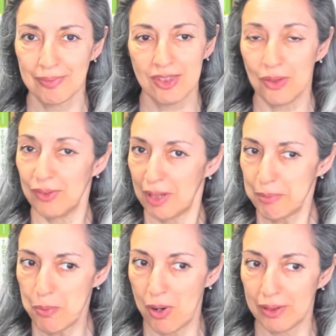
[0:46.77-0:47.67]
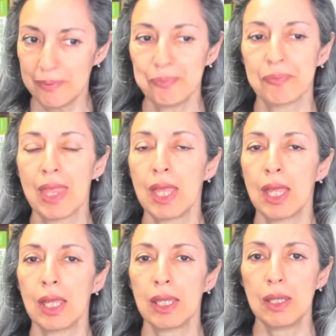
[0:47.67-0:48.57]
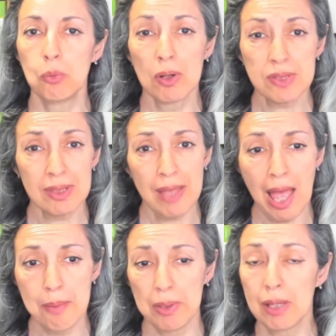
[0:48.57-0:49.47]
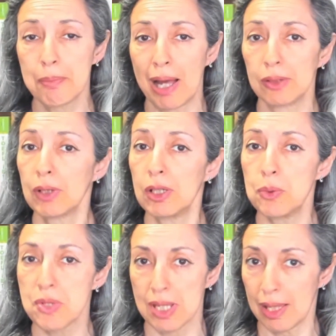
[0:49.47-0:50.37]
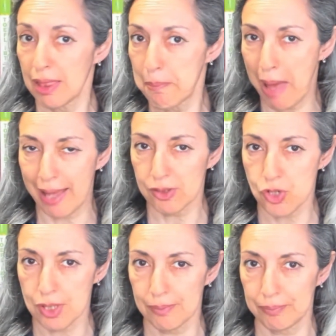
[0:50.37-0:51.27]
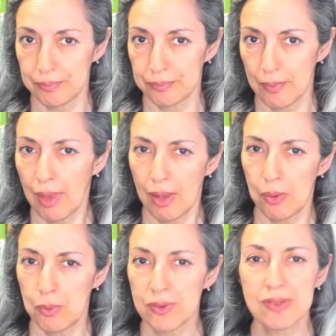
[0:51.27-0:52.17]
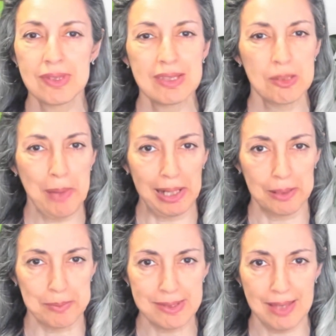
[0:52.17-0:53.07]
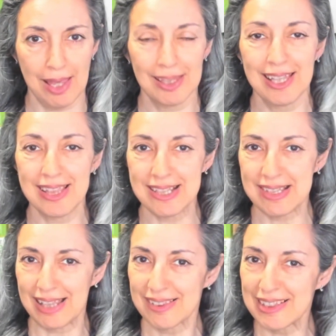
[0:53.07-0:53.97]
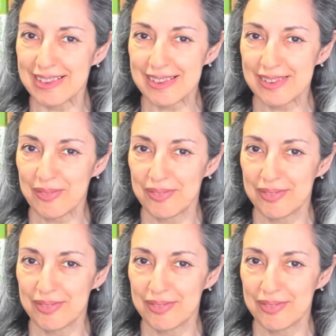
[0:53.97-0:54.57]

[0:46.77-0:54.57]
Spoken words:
So number 1, he wasn't happy about losing the match. What's the spelling mistake in this sentence?